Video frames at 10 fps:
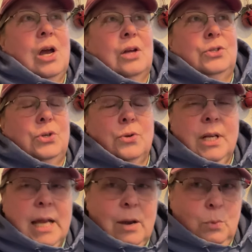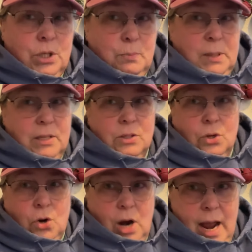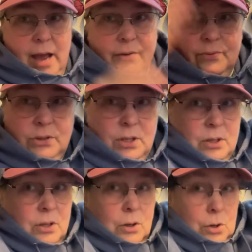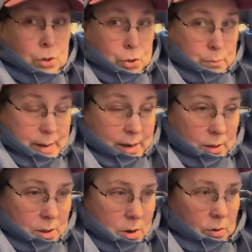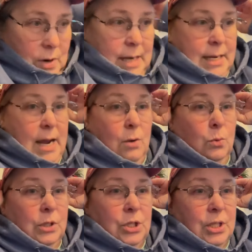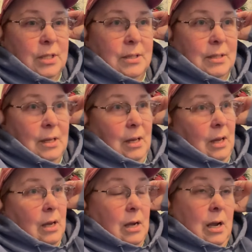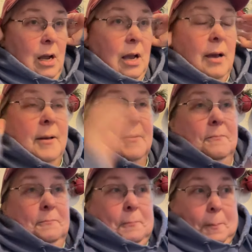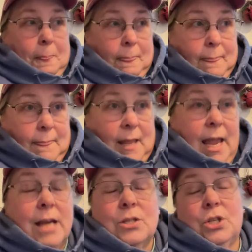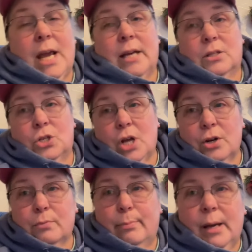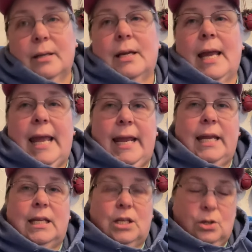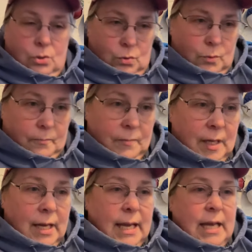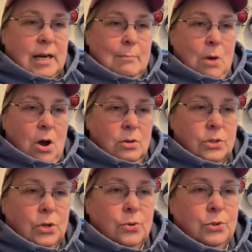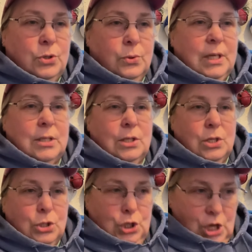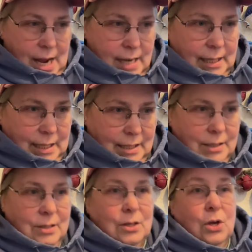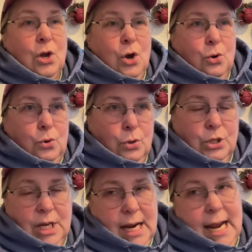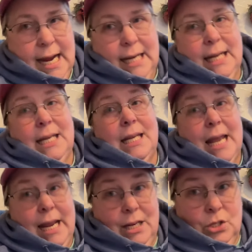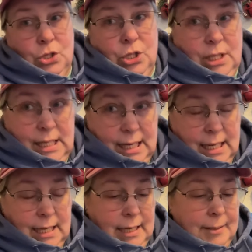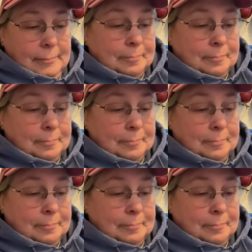Judy at Which Piece Craft, her make along right now, which is uh, hashtag shutterbugau. And I'm also doing Jackie's Crochet 80 HD,